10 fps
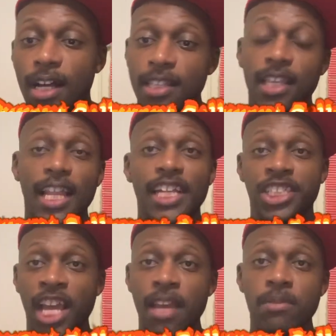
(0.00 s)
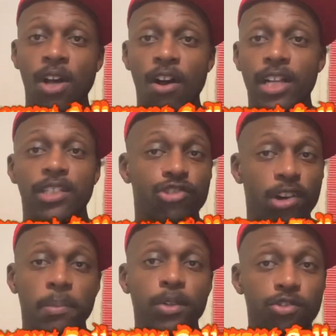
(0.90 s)
to let James Harden
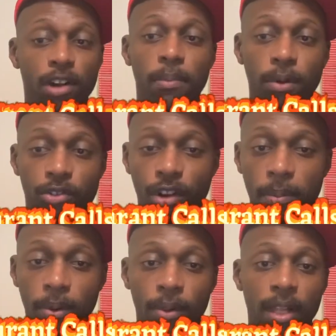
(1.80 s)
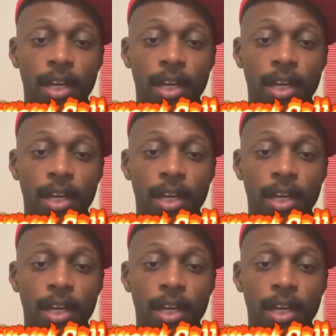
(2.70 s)
dribble, dribble, dribble.